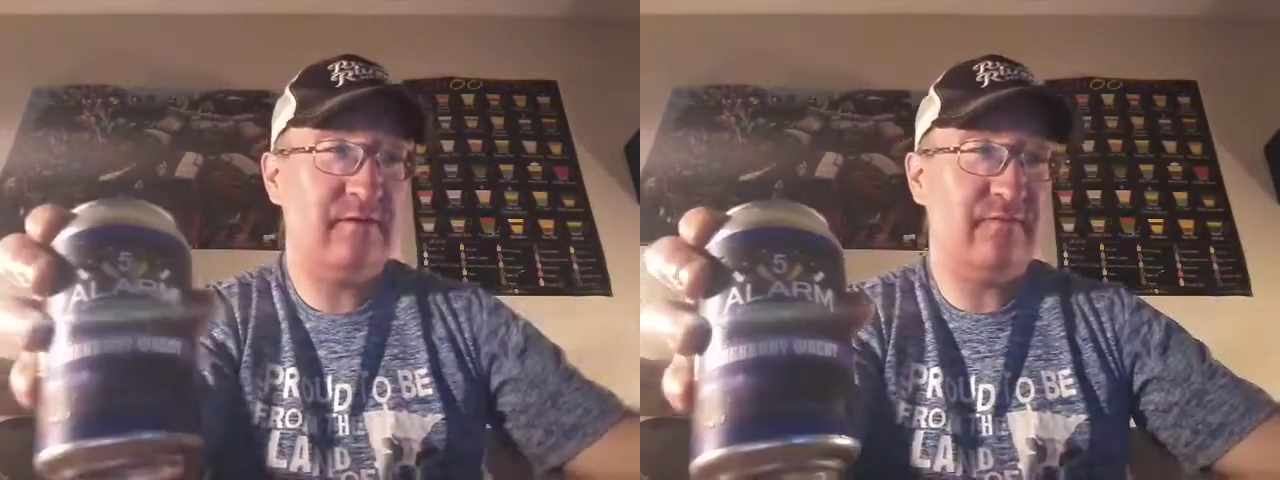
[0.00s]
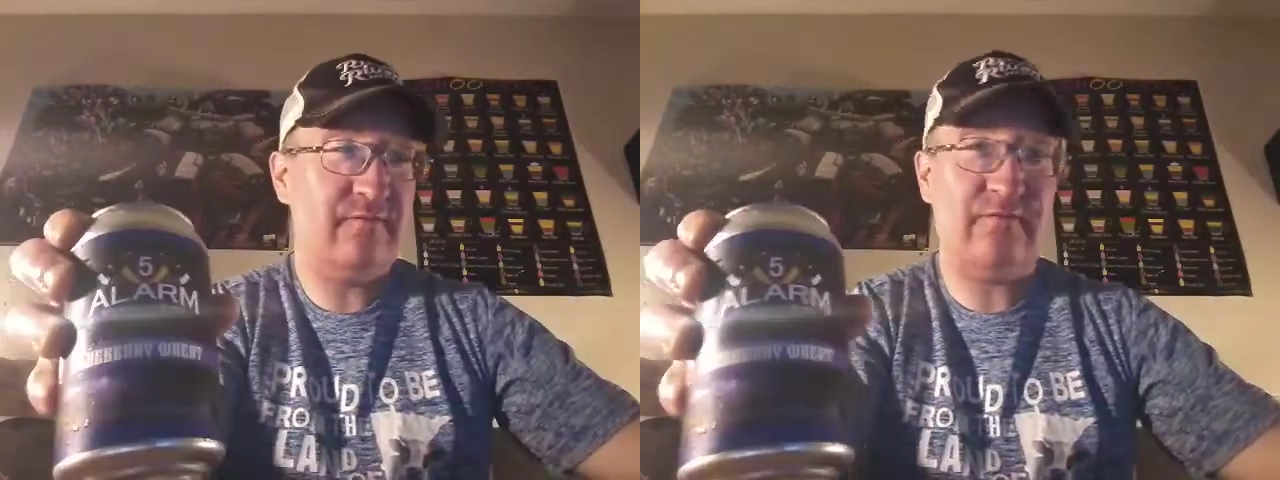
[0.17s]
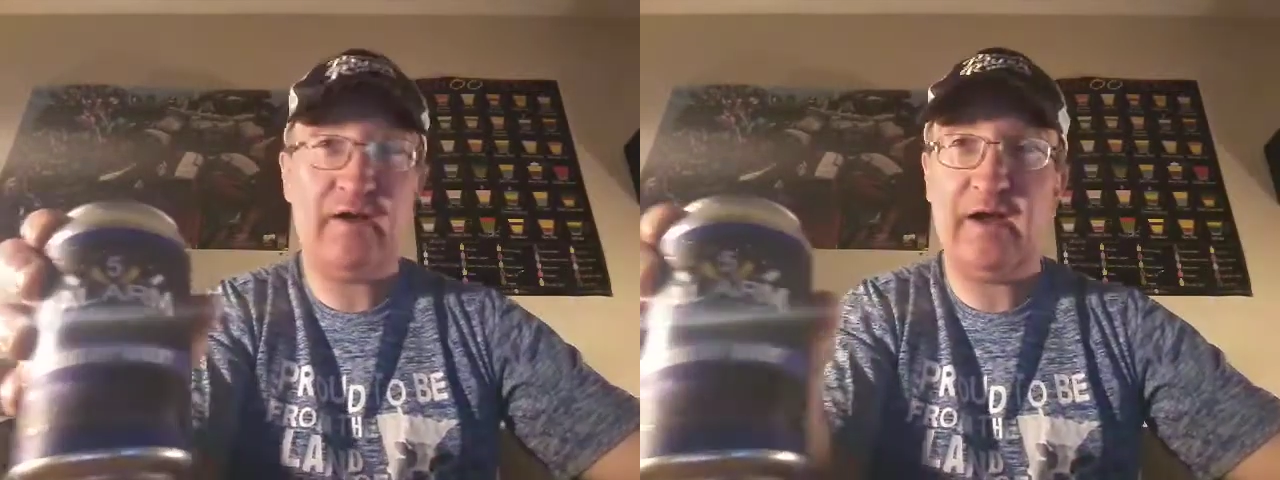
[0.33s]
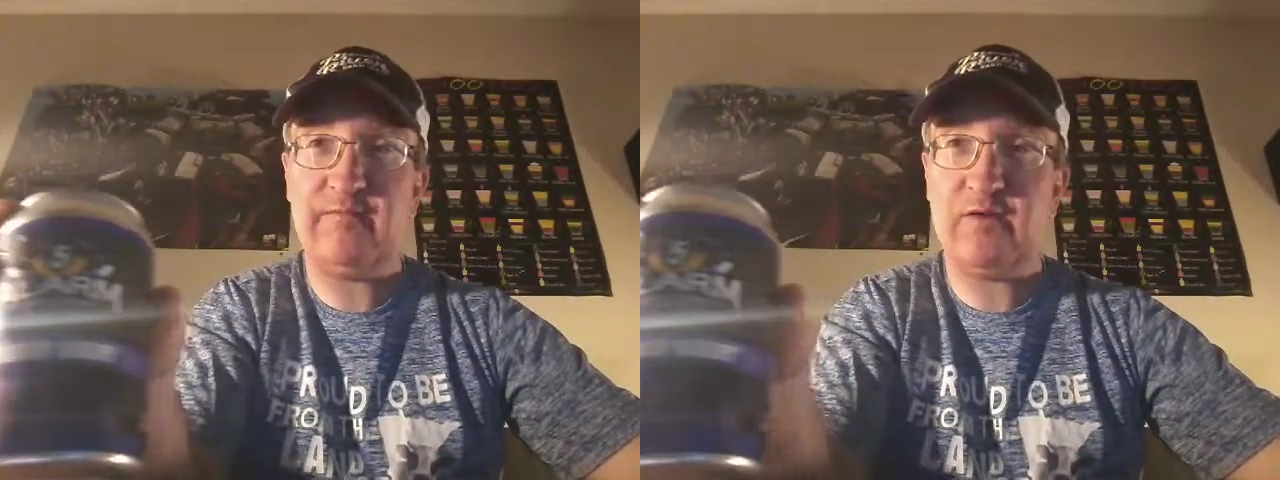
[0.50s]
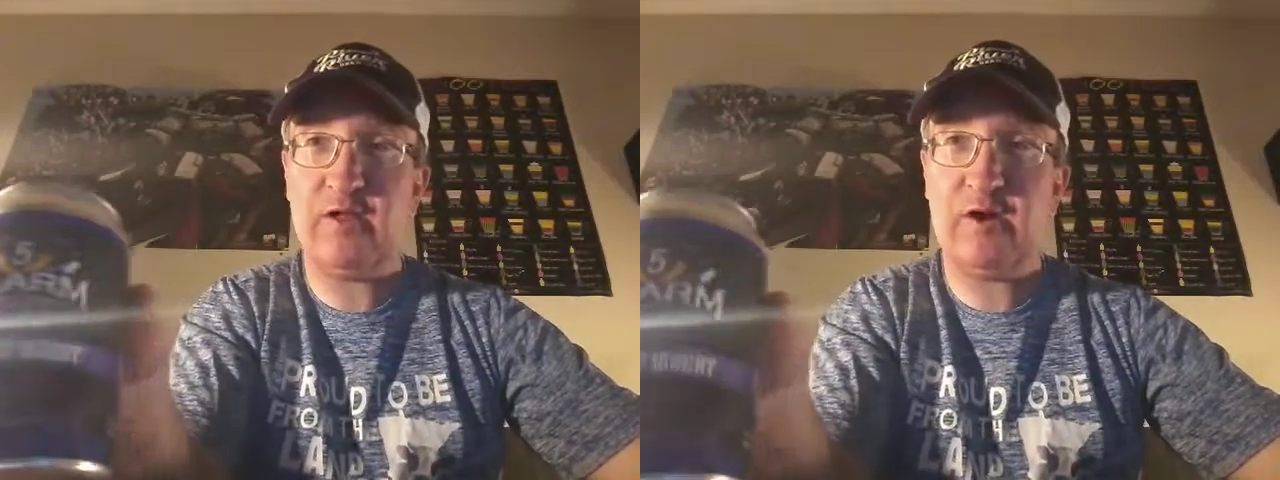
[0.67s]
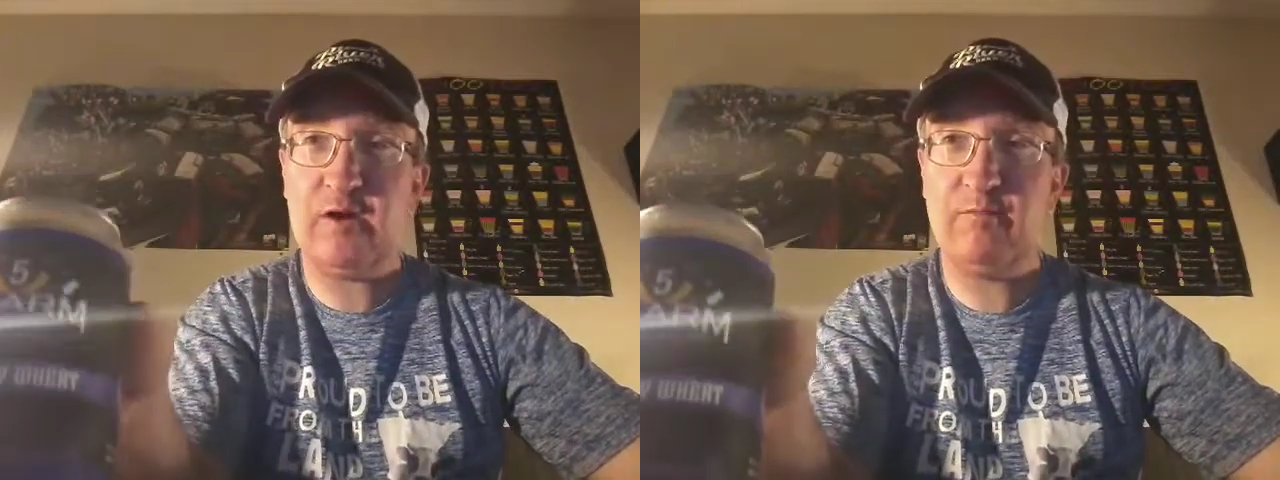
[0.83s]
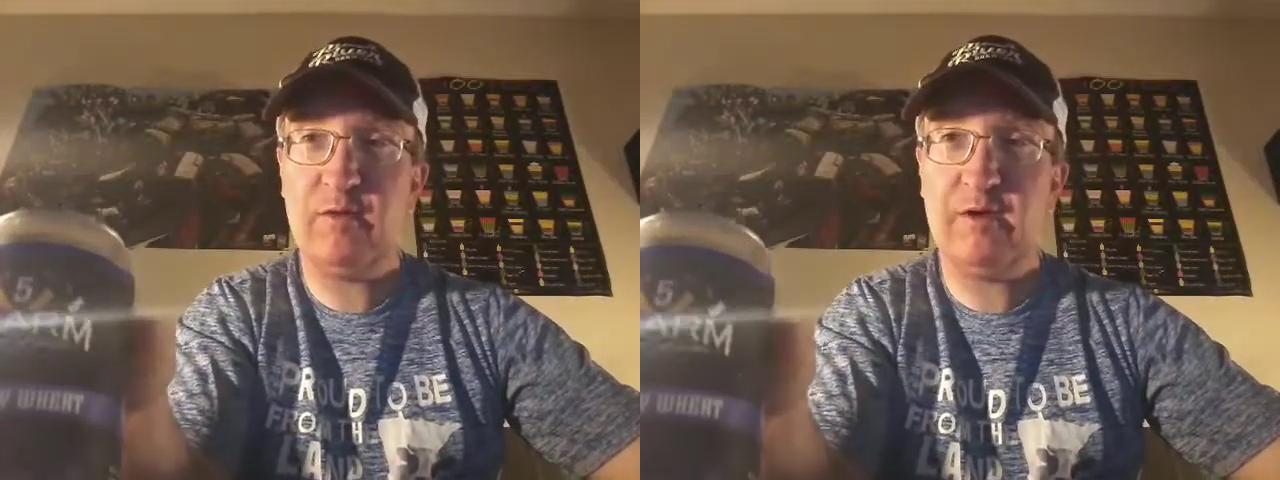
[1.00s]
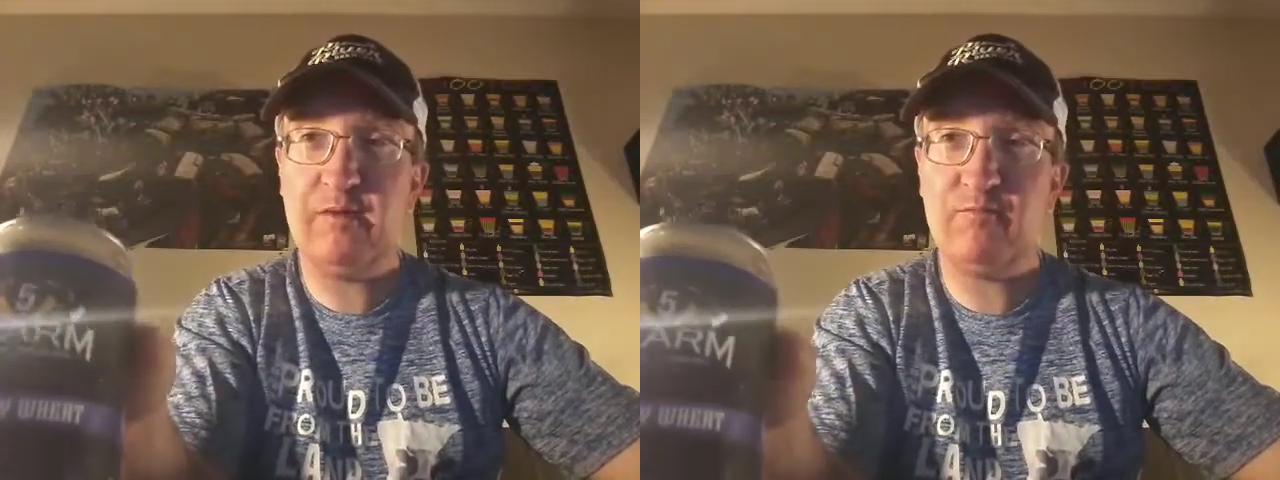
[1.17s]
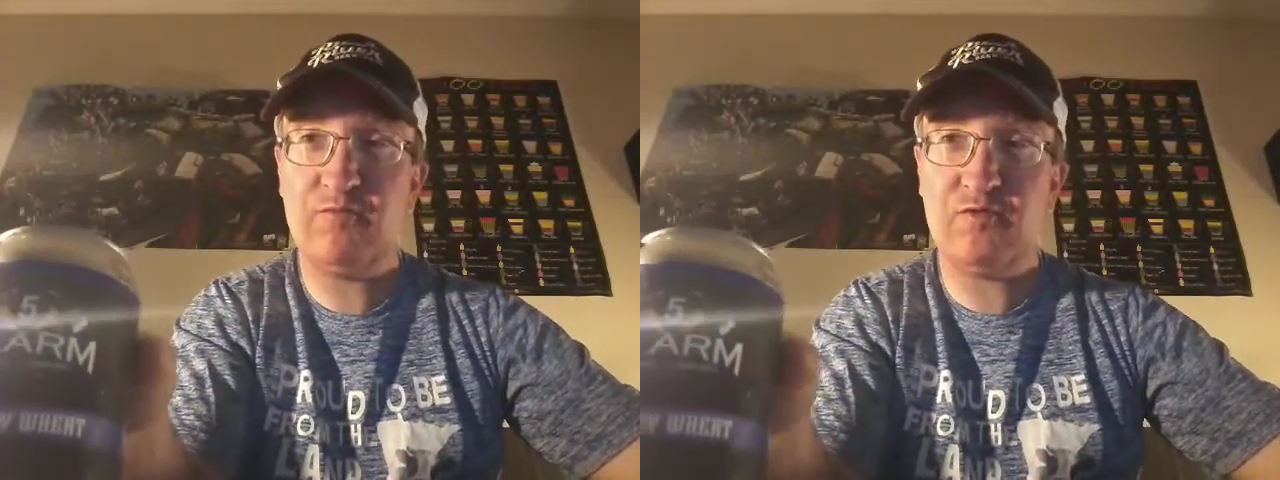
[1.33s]
Five Alarm
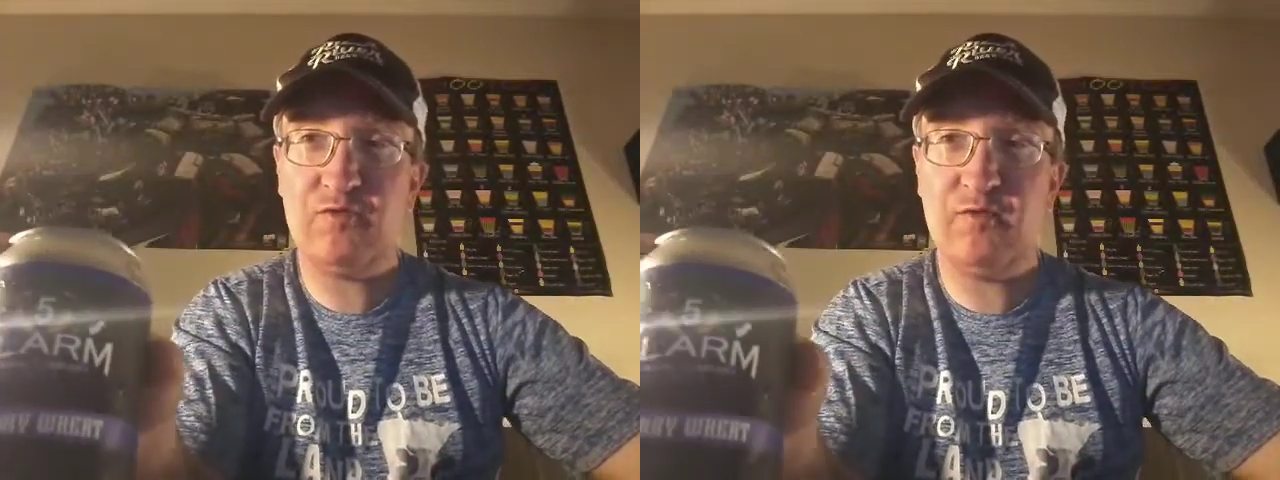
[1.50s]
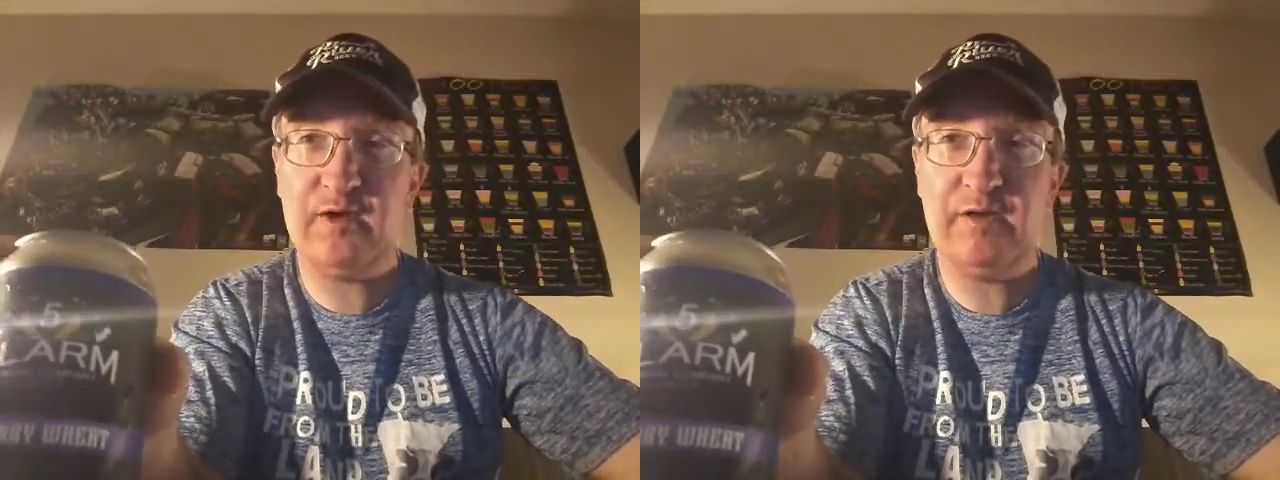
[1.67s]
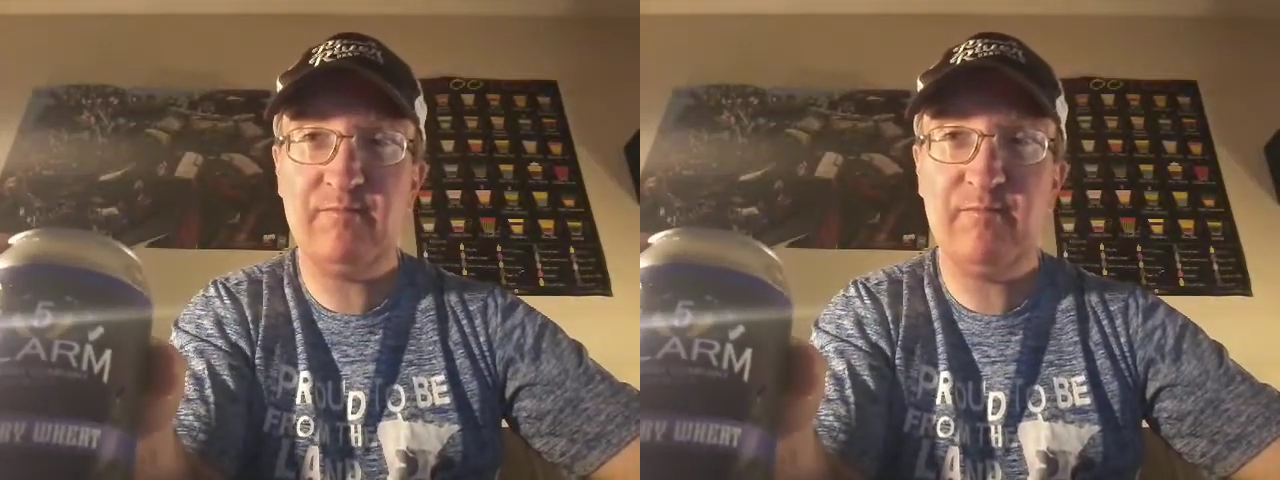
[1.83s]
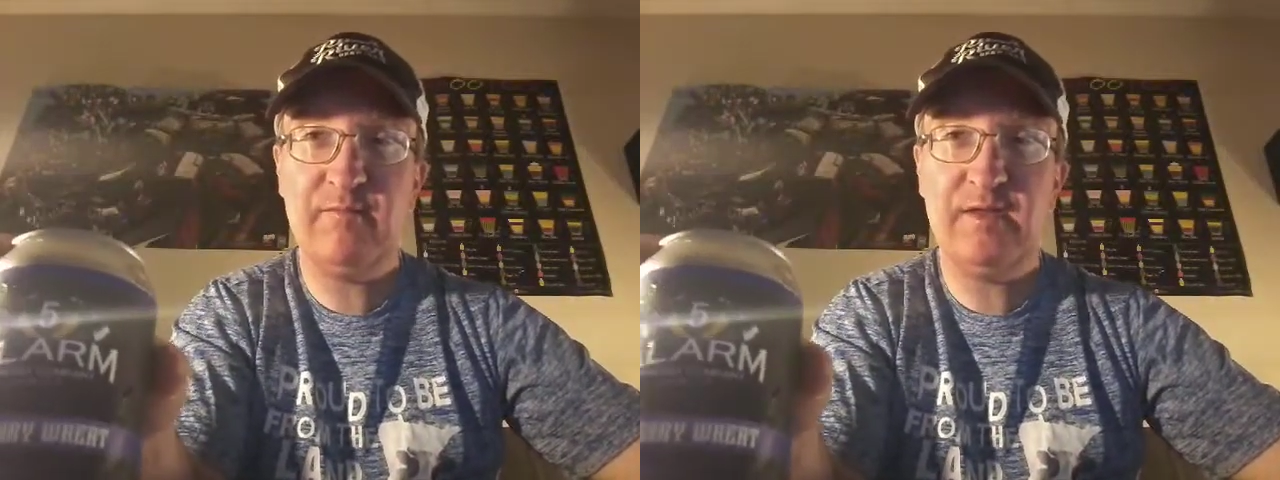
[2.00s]
Brewing.